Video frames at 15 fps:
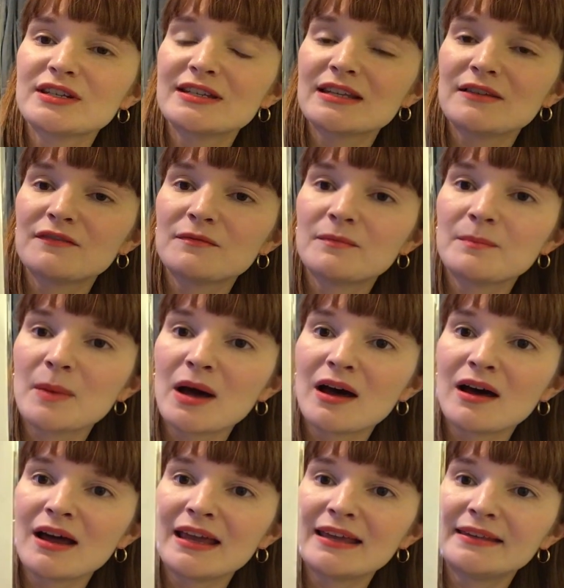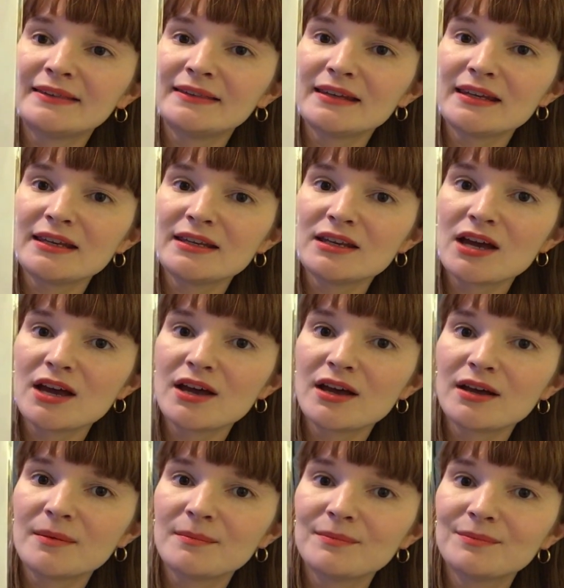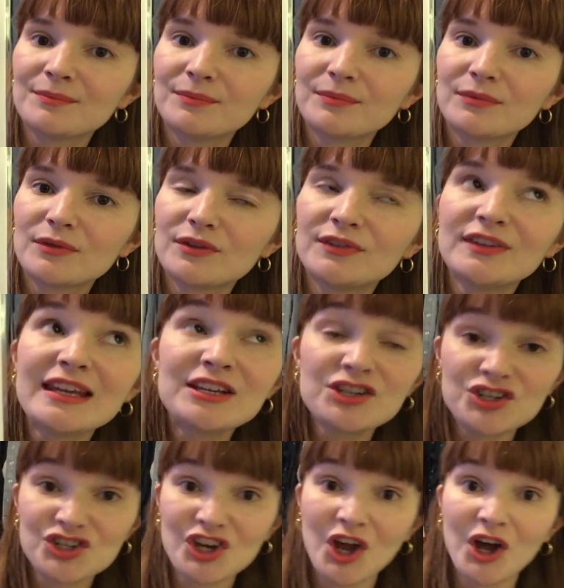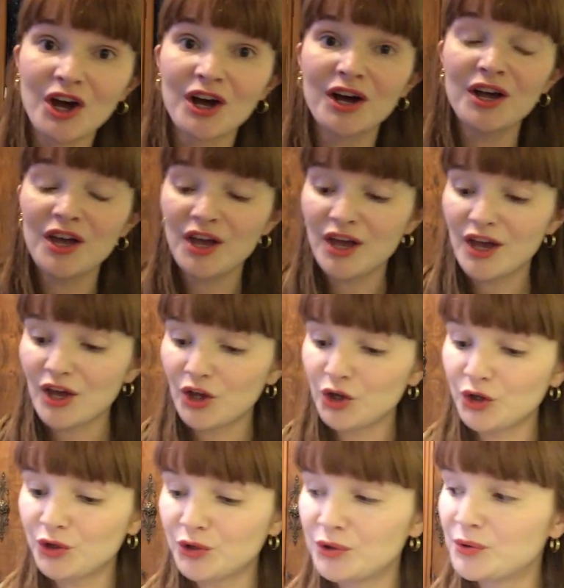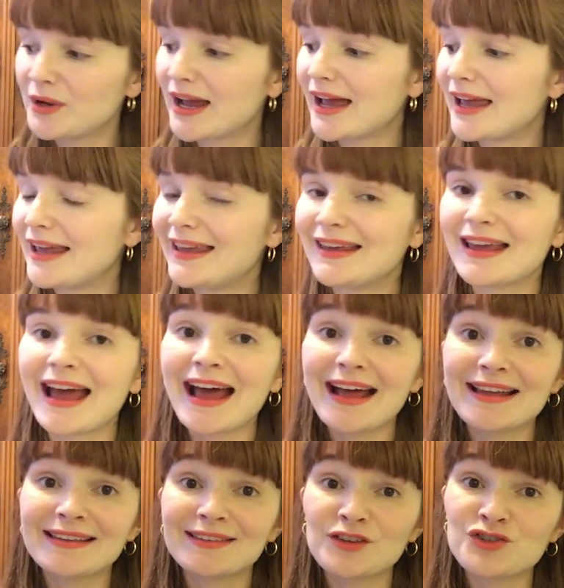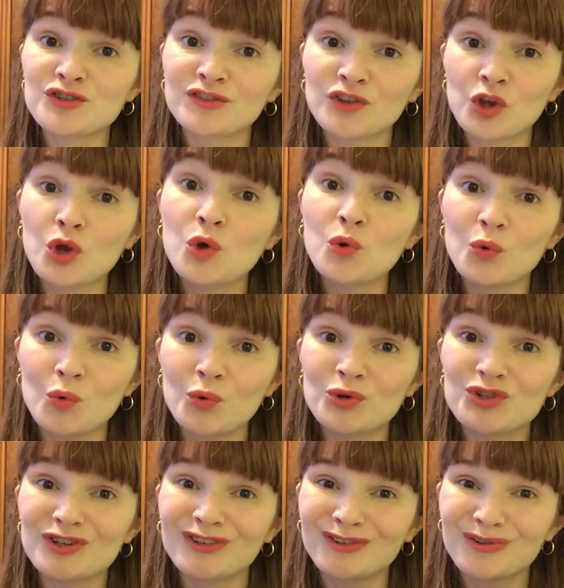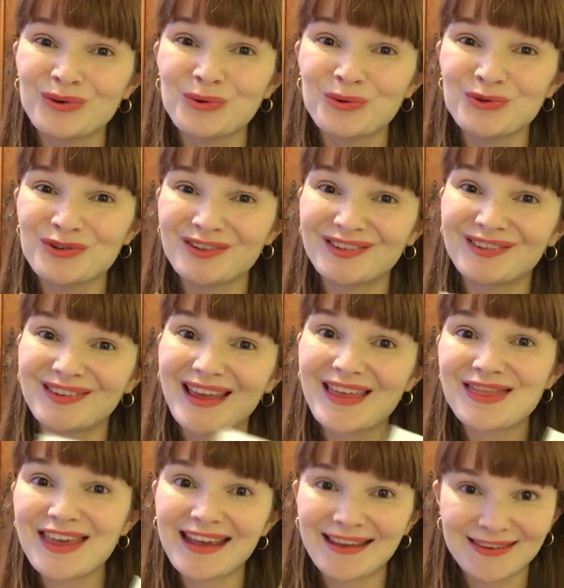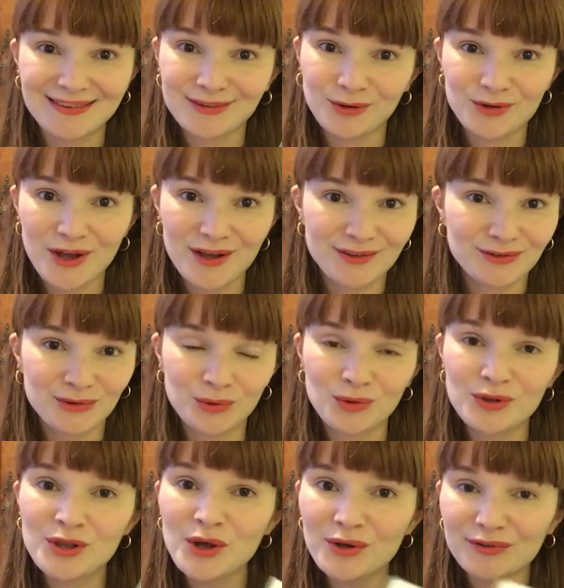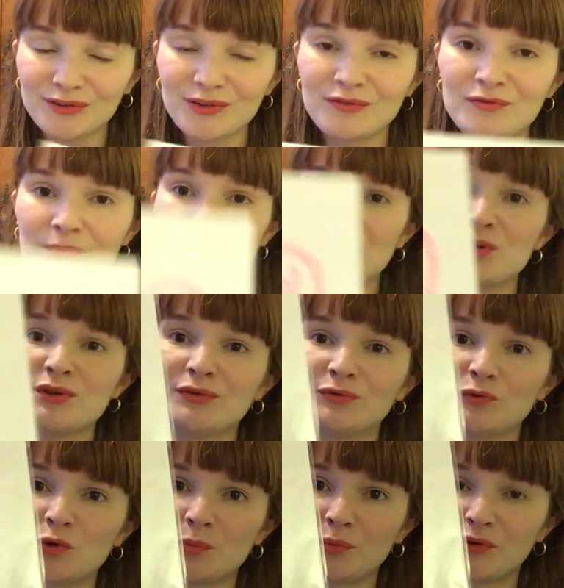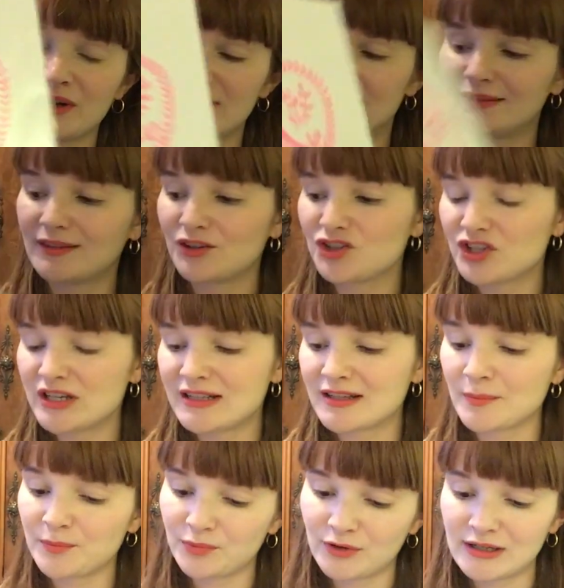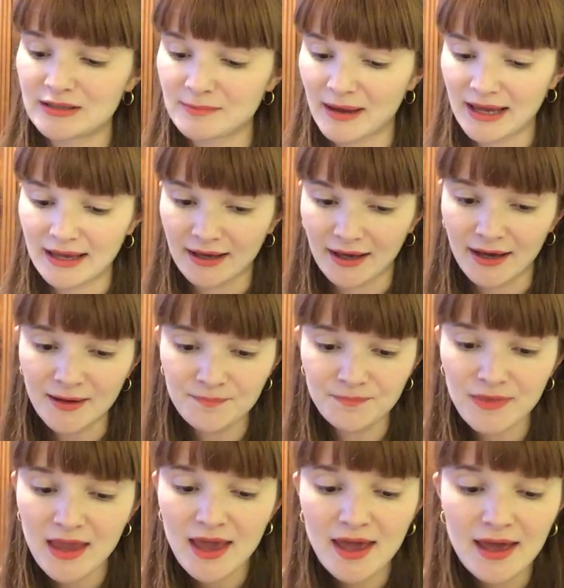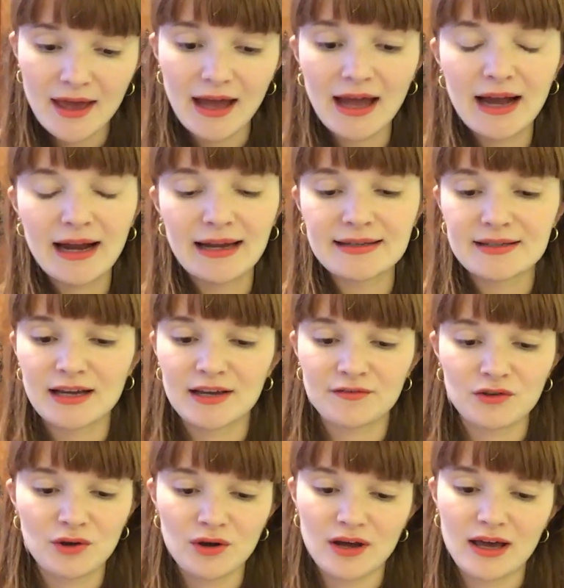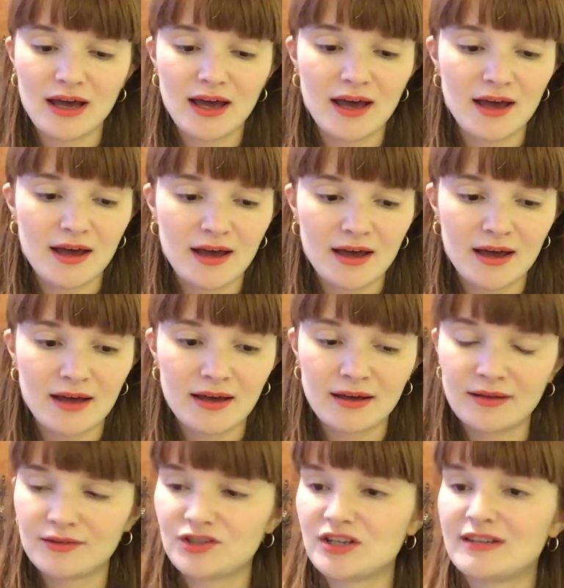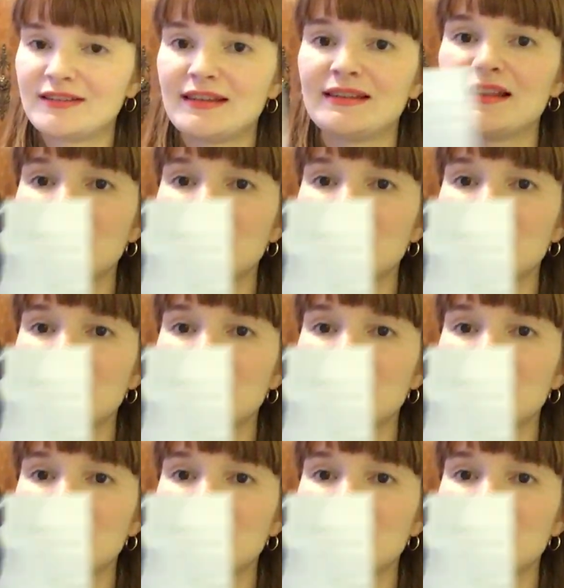is by Zeena Shah, who it has just gorgeous, gorgeous things on her stall. Lots of beautiful prints. So she's a printmaker, and I've got her. She has these